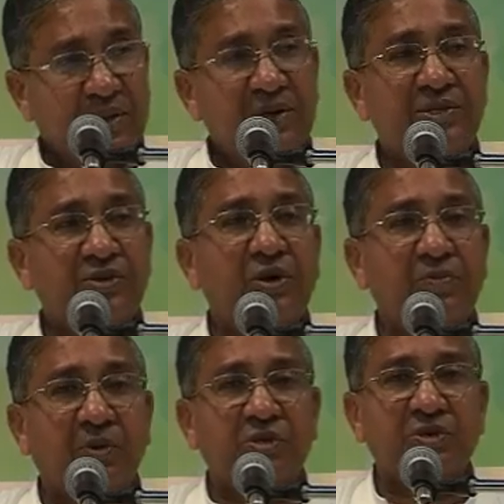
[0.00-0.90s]
it is
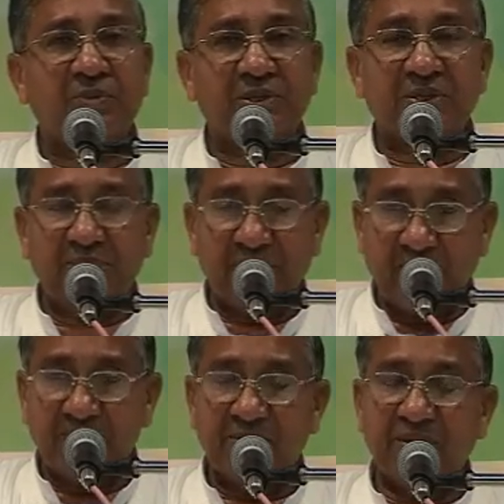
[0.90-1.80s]
not possible.
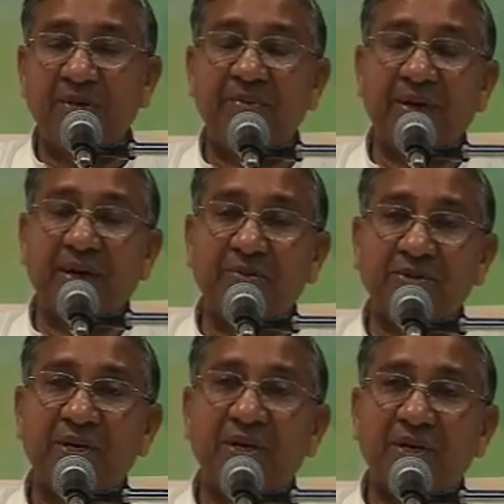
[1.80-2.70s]
Sometimes it
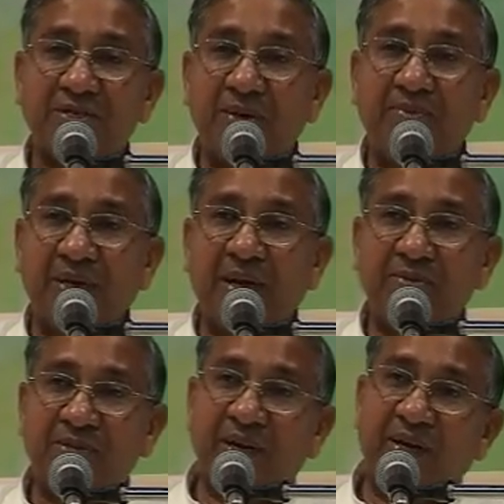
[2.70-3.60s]
becomes,
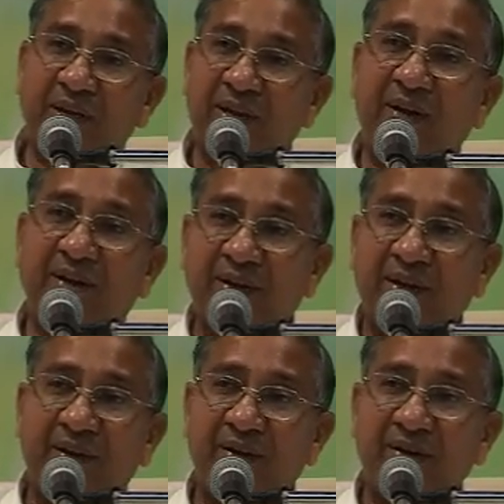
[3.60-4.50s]
sometimes again and
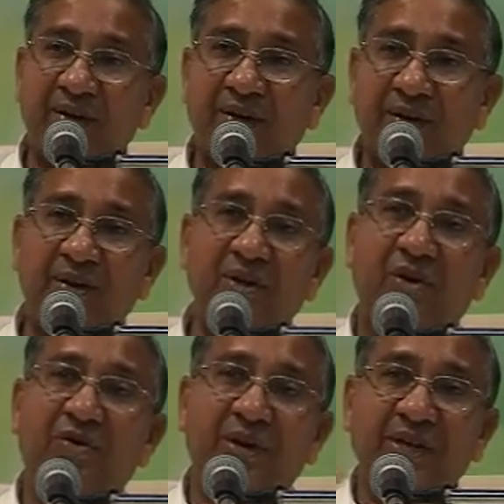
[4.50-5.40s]
again,
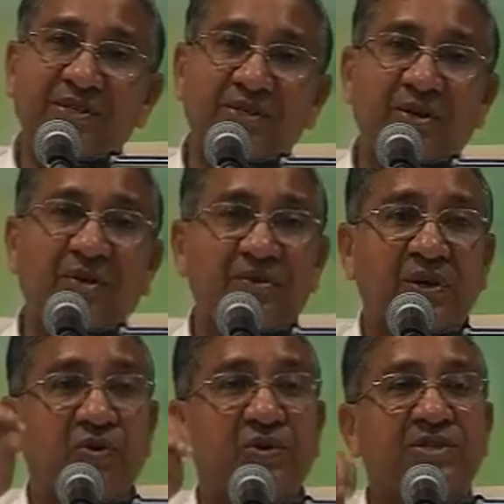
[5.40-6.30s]
reoccurrence of the
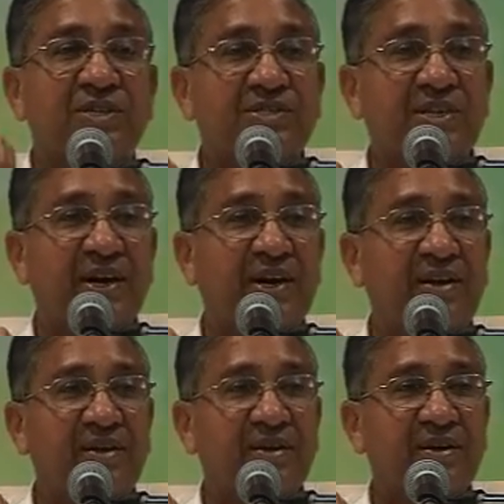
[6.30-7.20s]
old sanskar
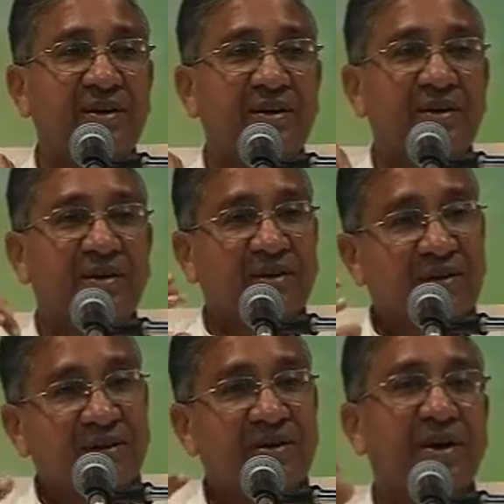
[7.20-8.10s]

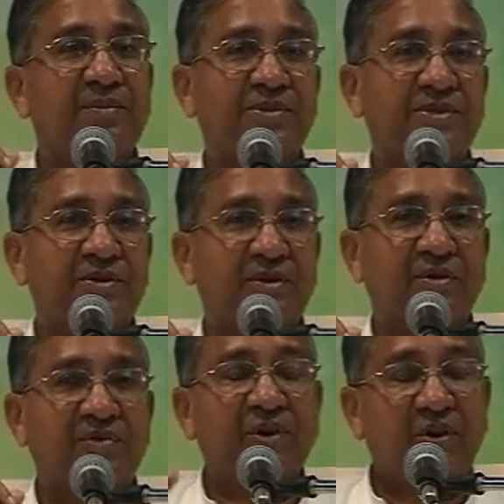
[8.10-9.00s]
comes.
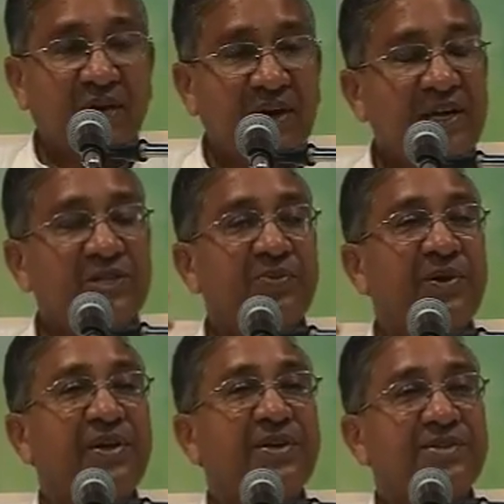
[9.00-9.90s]
We all are
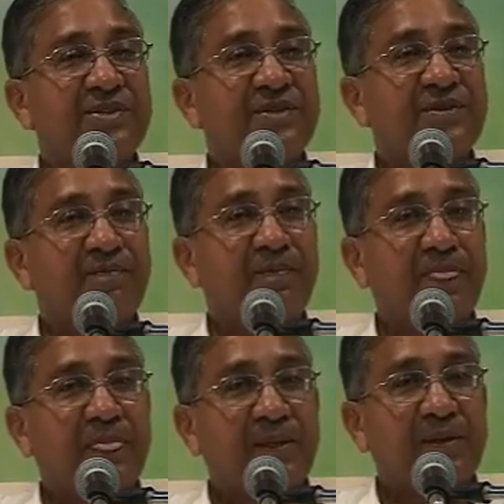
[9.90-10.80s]
experienced.
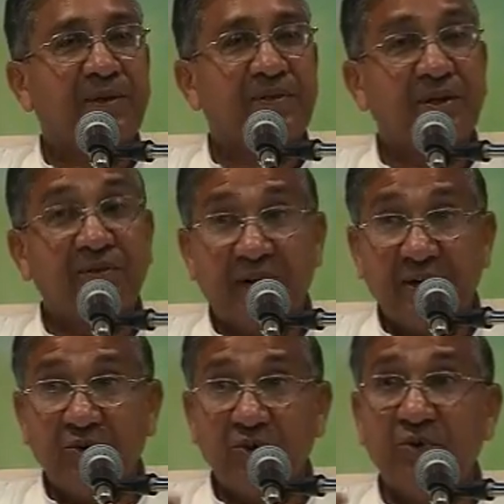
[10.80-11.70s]
Then
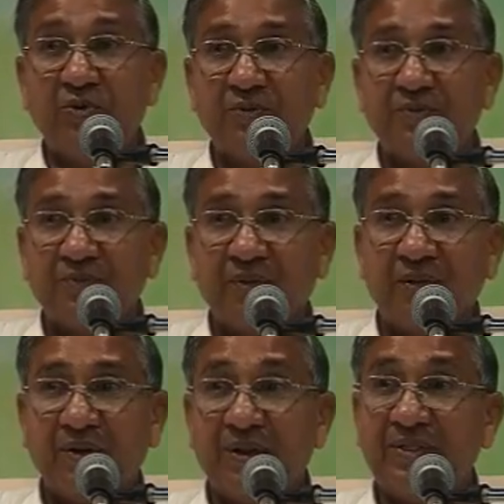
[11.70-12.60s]
what to do
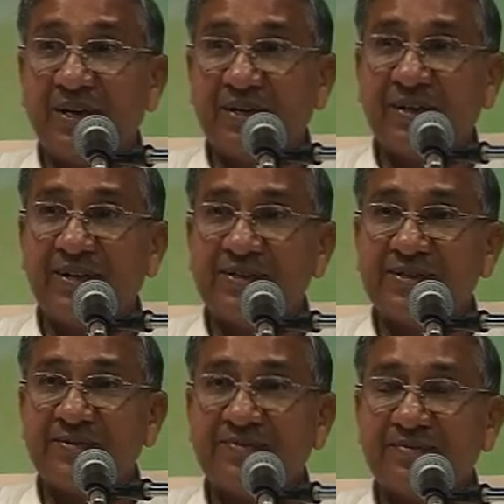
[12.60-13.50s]
in that case?